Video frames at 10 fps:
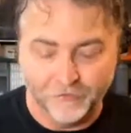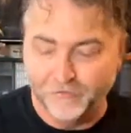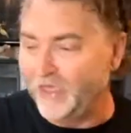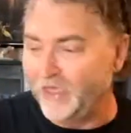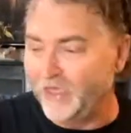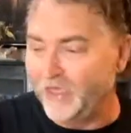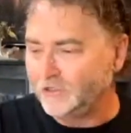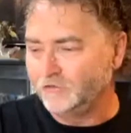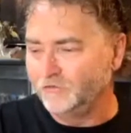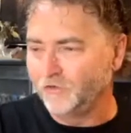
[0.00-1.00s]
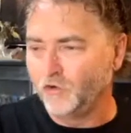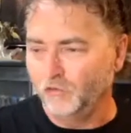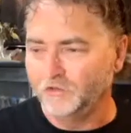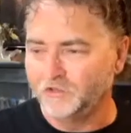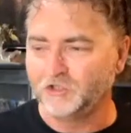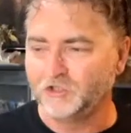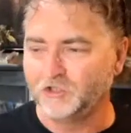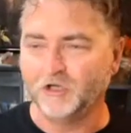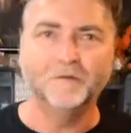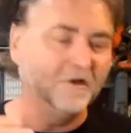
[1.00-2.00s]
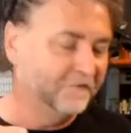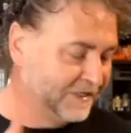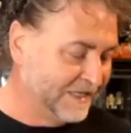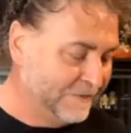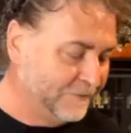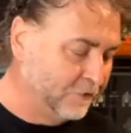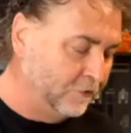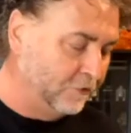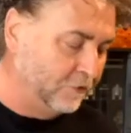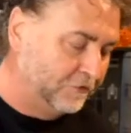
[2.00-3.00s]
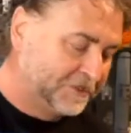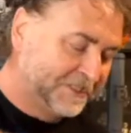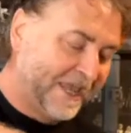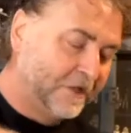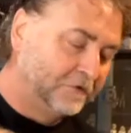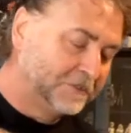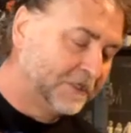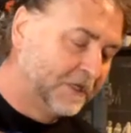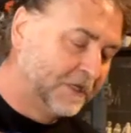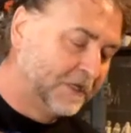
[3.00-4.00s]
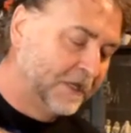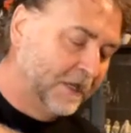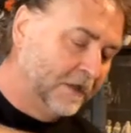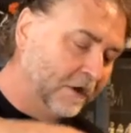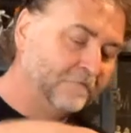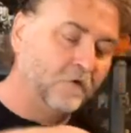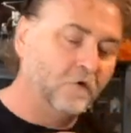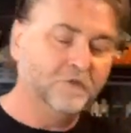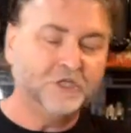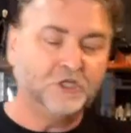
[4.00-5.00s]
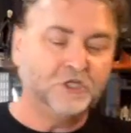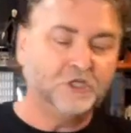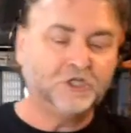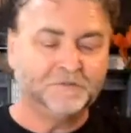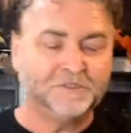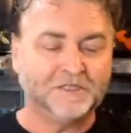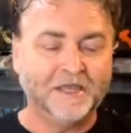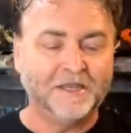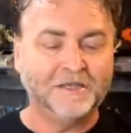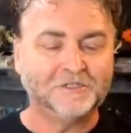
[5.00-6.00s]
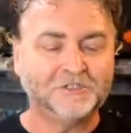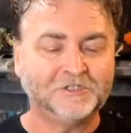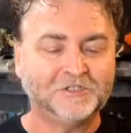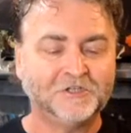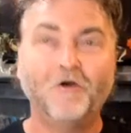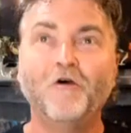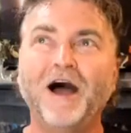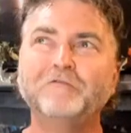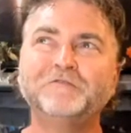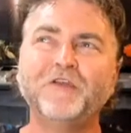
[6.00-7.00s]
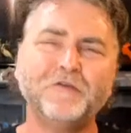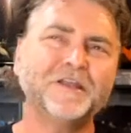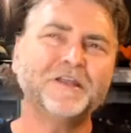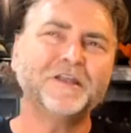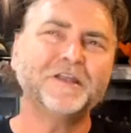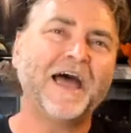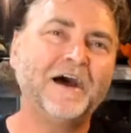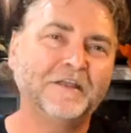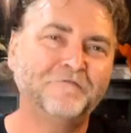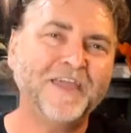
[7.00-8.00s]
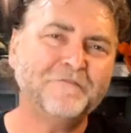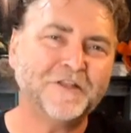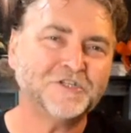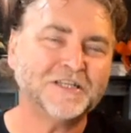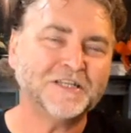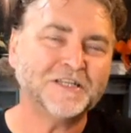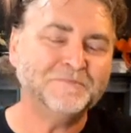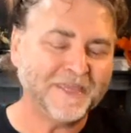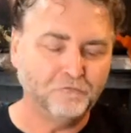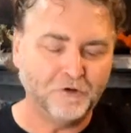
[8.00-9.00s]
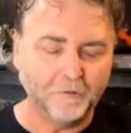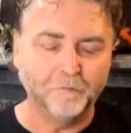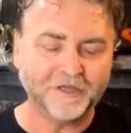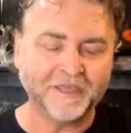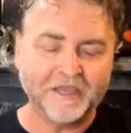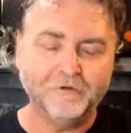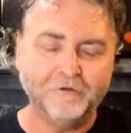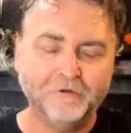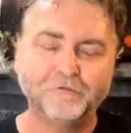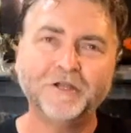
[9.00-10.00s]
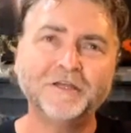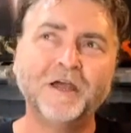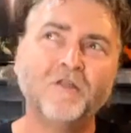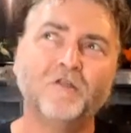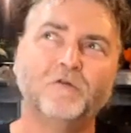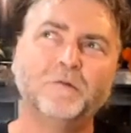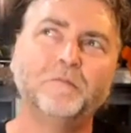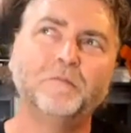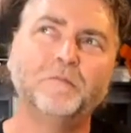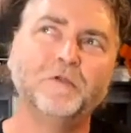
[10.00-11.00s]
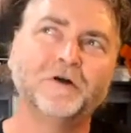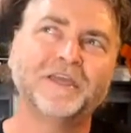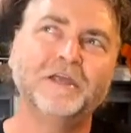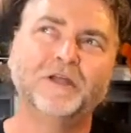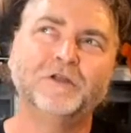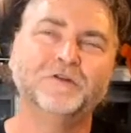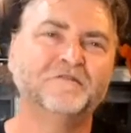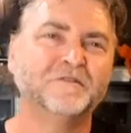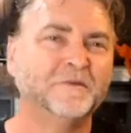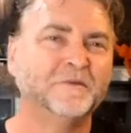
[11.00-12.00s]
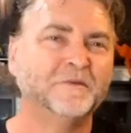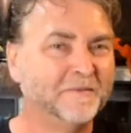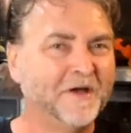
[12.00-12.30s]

they do the coolest job of keeping all the scales of all these ships. And so I was figuring it out. If they eventually make a Rebel Blockade Runner, the Rebel Blockade Runner would have to be about